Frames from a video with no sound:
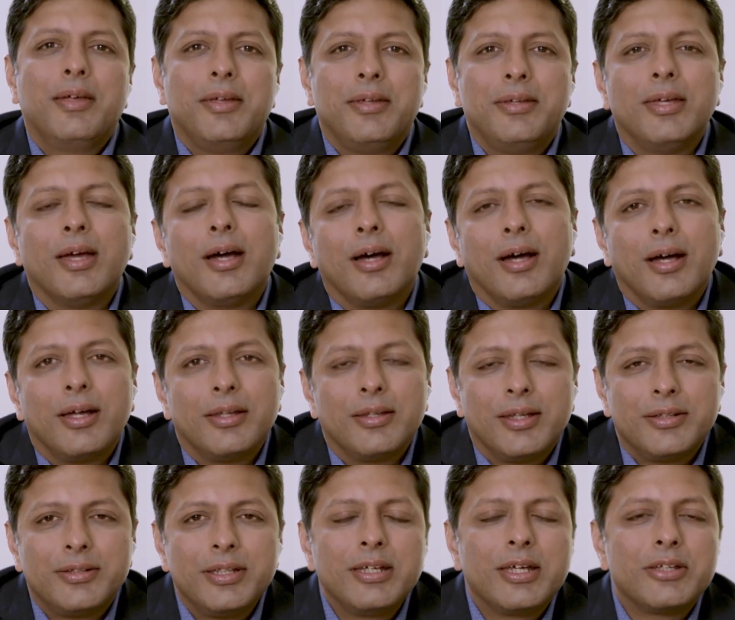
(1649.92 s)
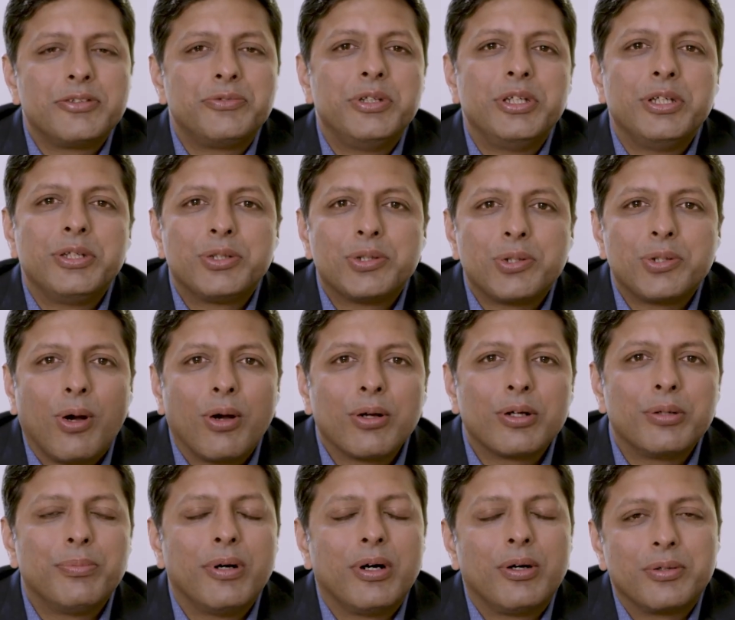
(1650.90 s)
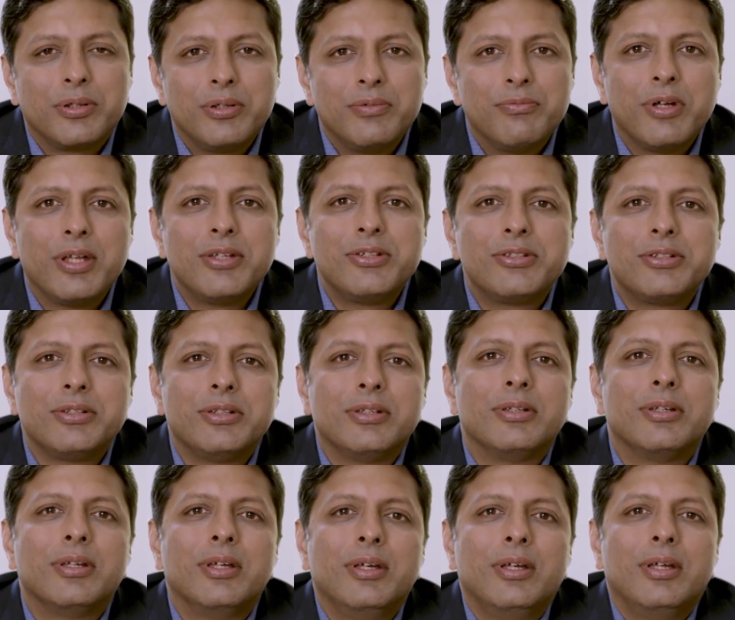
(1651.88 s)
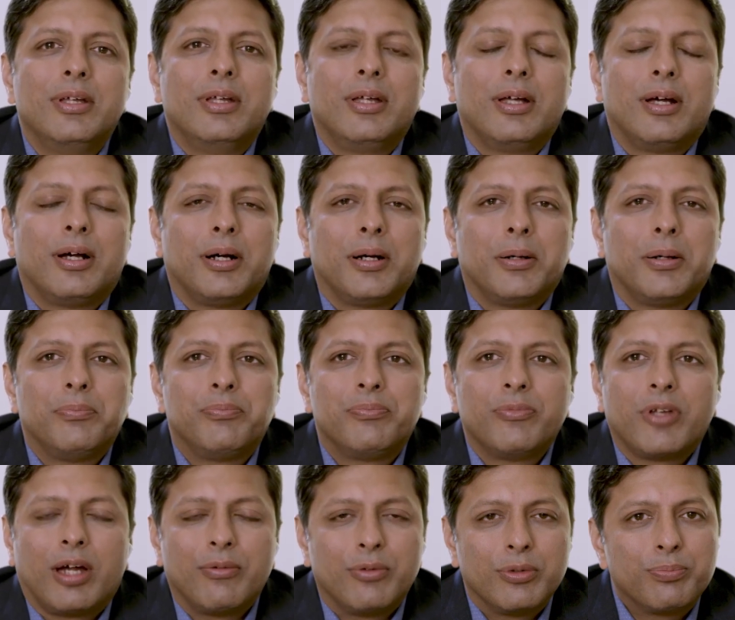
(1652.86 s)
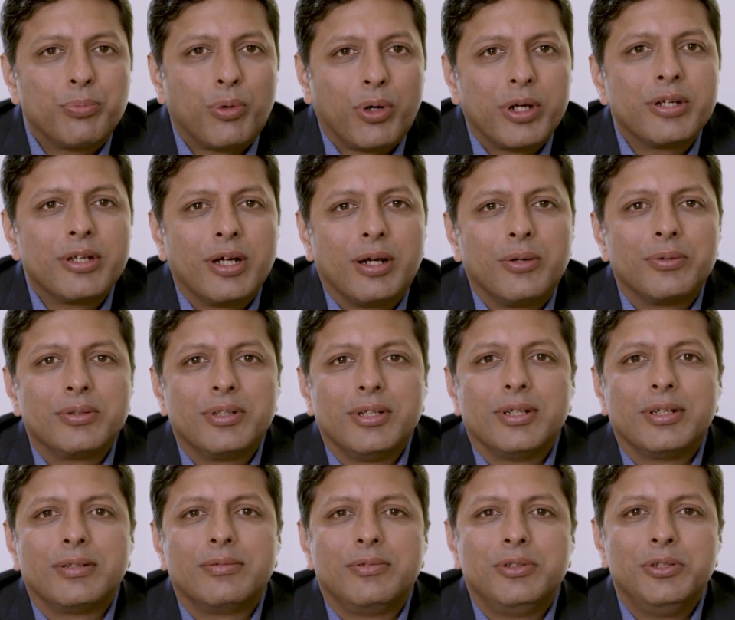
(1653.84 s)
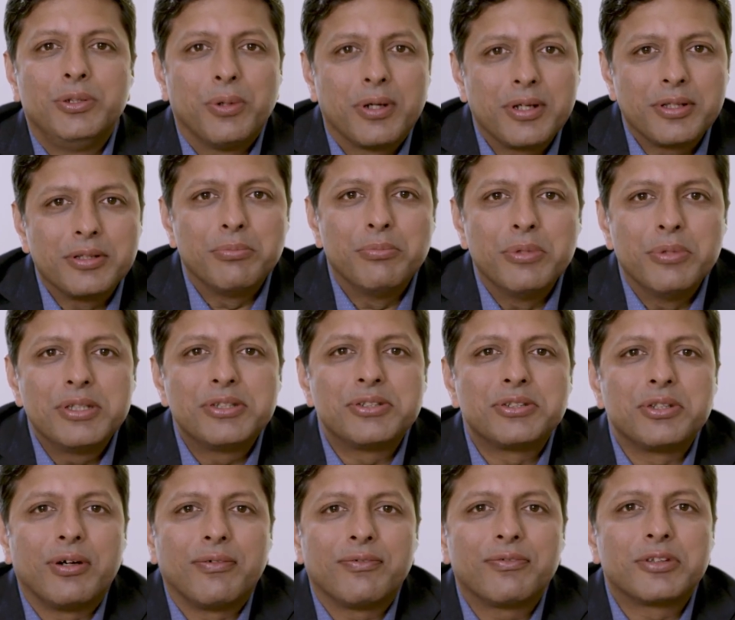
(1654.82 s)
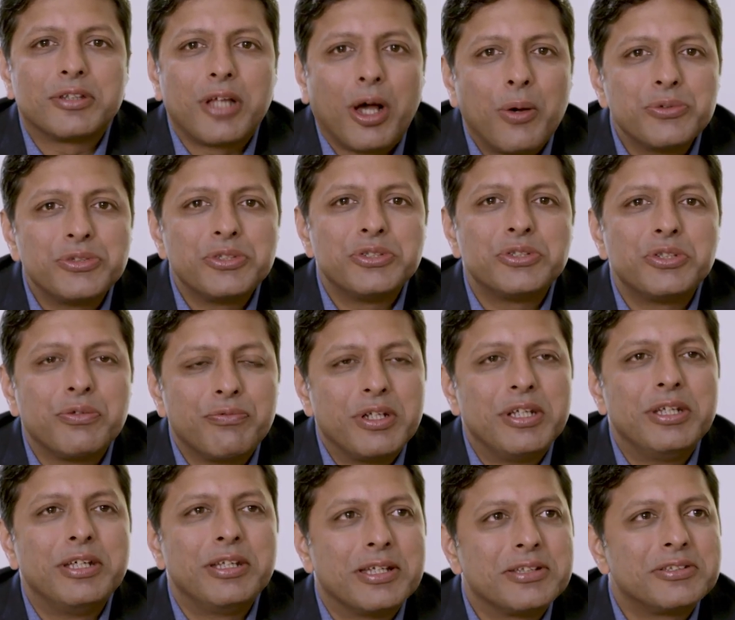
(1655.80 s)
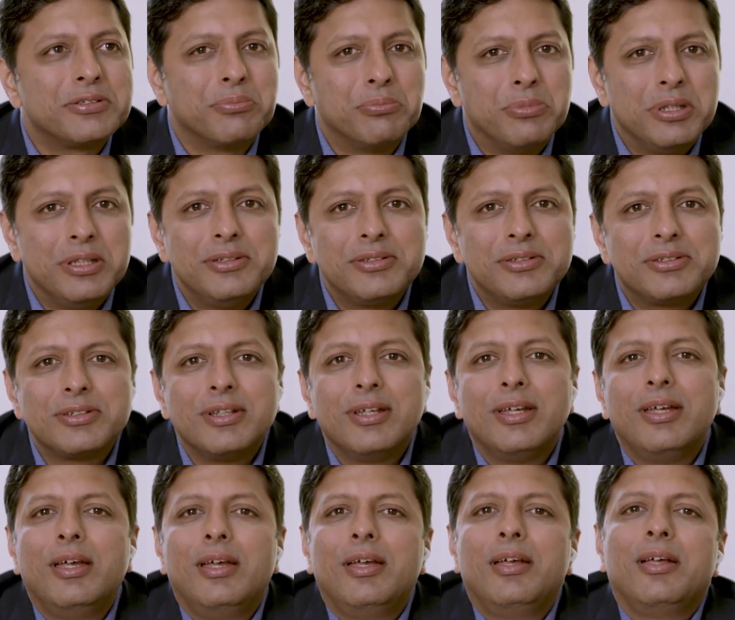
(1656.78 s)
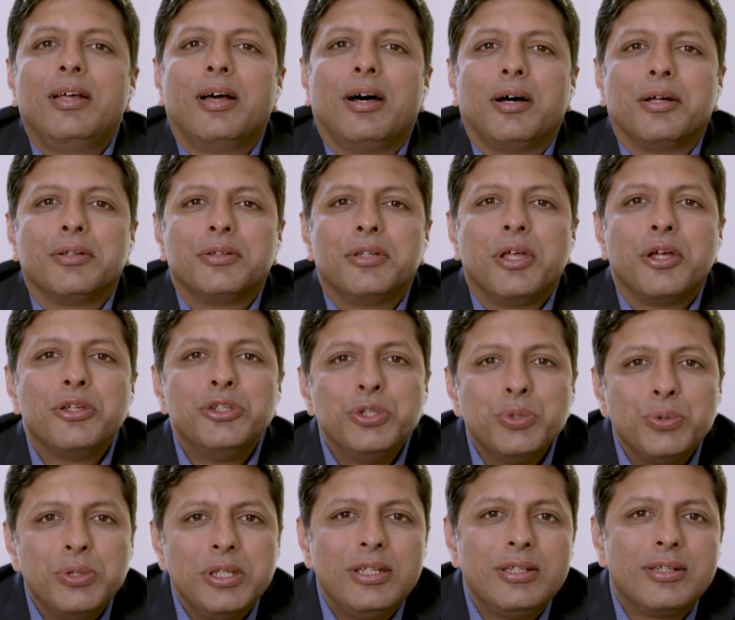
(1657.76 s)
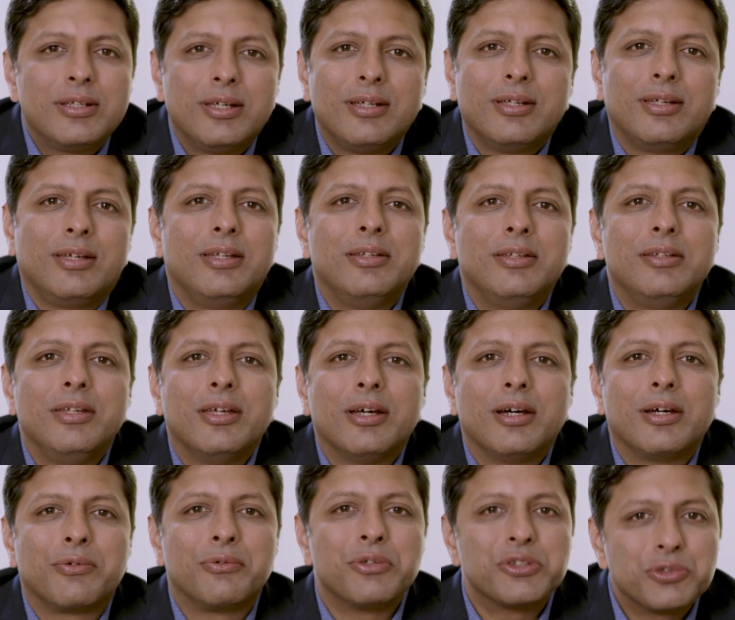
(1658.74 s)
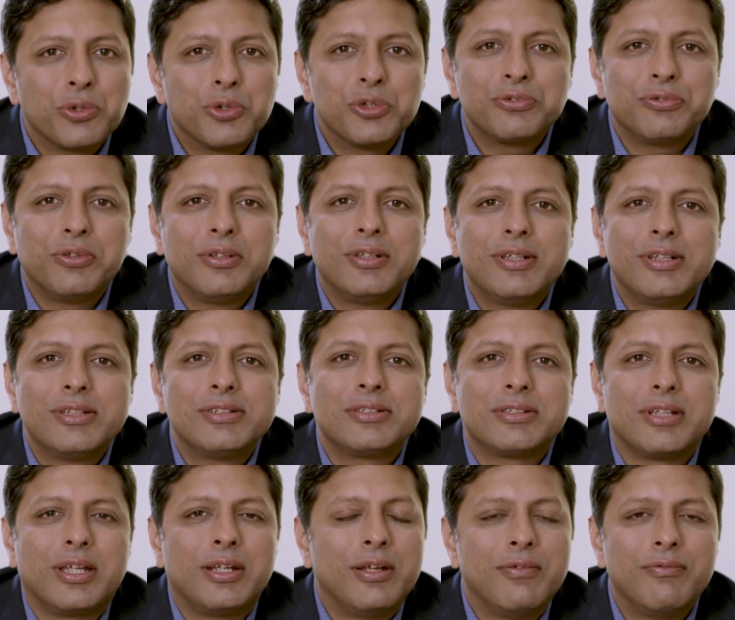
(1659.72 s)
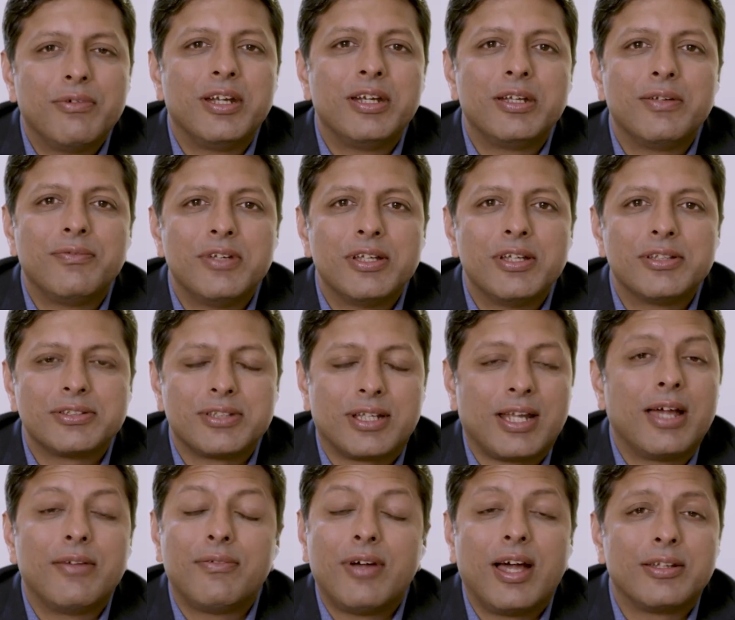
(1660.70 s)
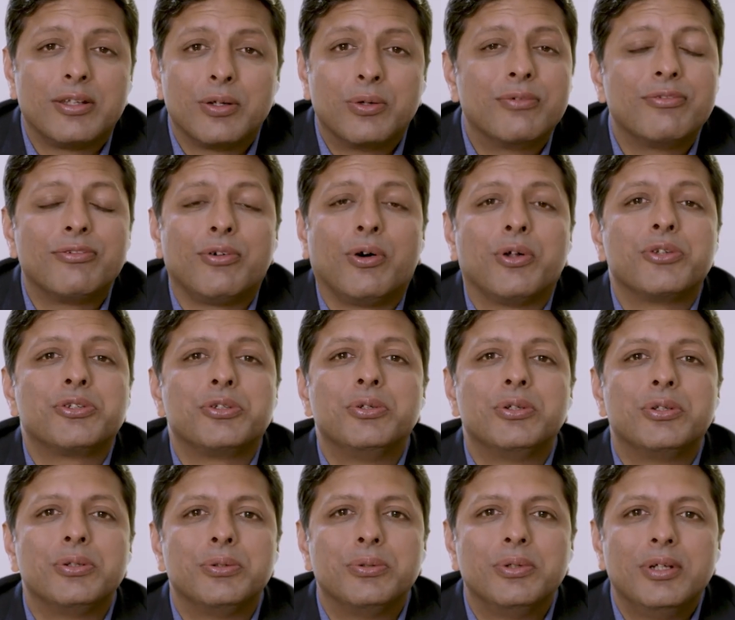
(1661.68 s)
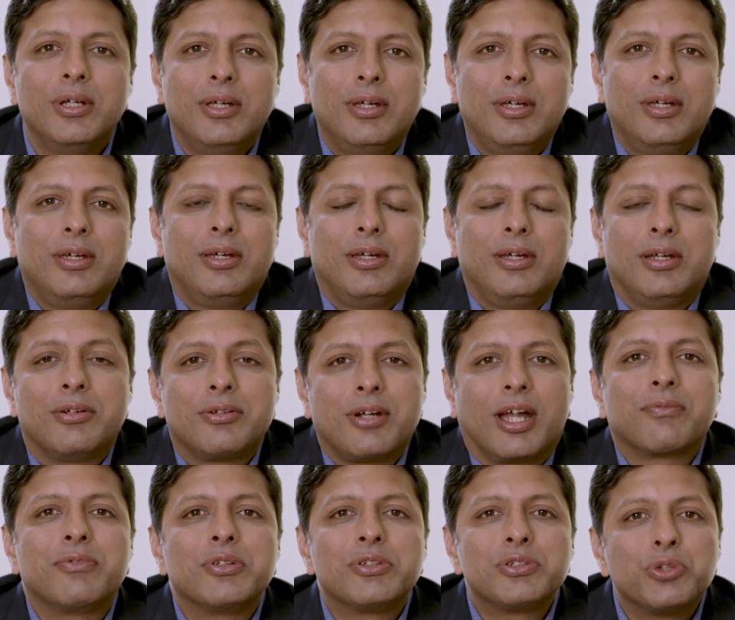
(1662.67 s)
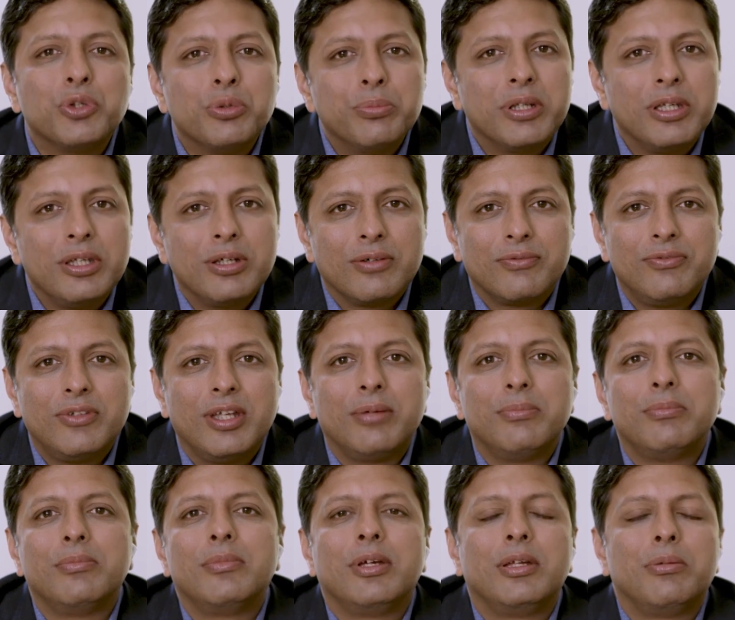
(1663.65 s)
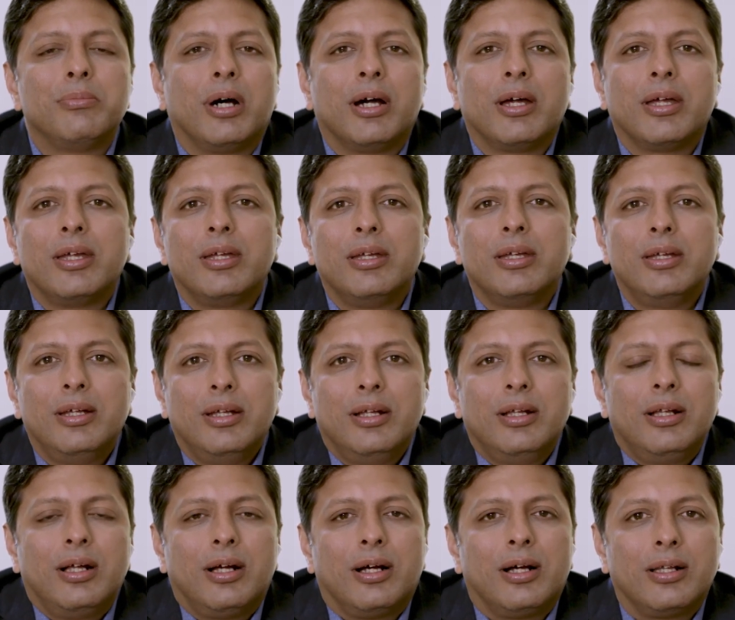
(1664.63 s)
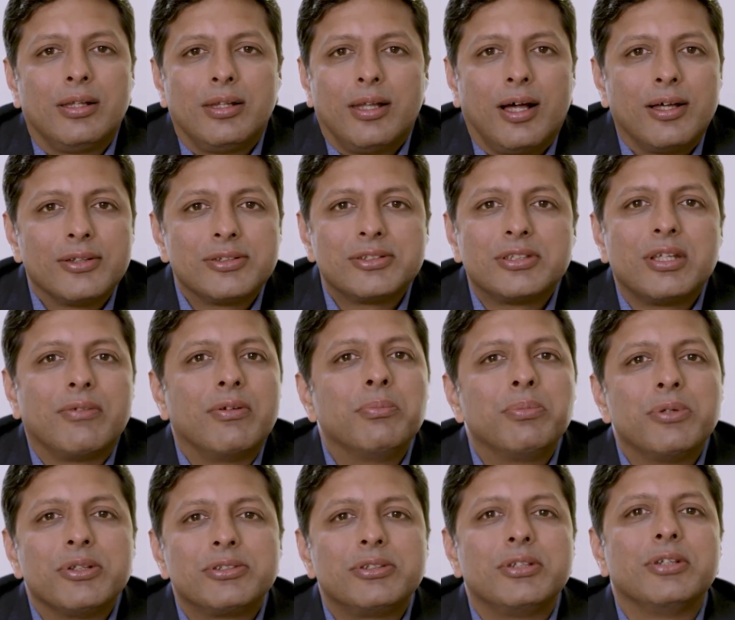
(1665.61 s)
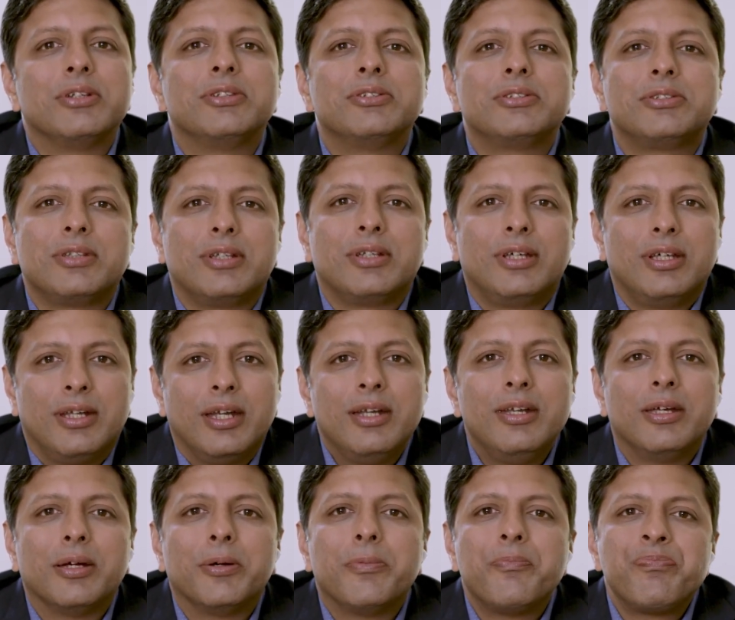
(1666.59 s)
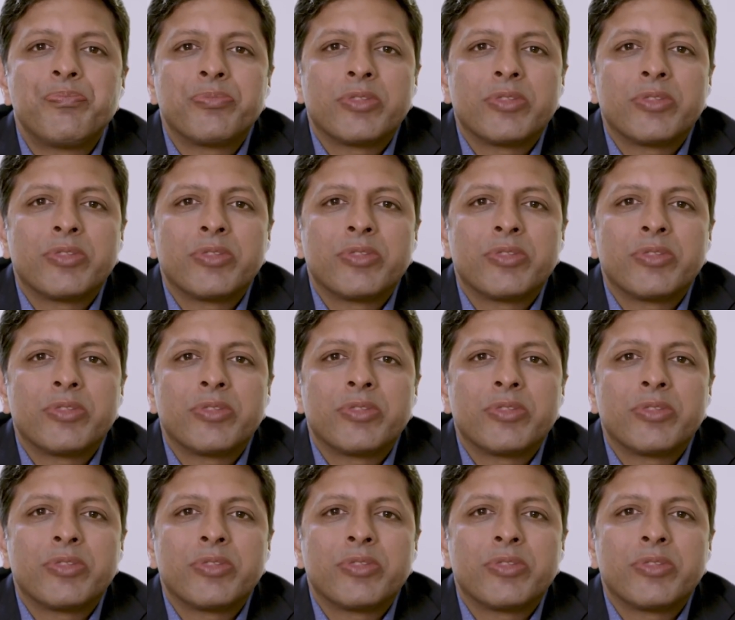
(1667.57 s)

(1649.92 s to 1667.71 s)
Yeah, I think as we talk about invention, I would point out that you are in the midst of thousands of Indian SMBs. They're unique in their resourcefulness and inventiveness, and I've had the good fortune to interact with so many of them in my last 7+ years in India.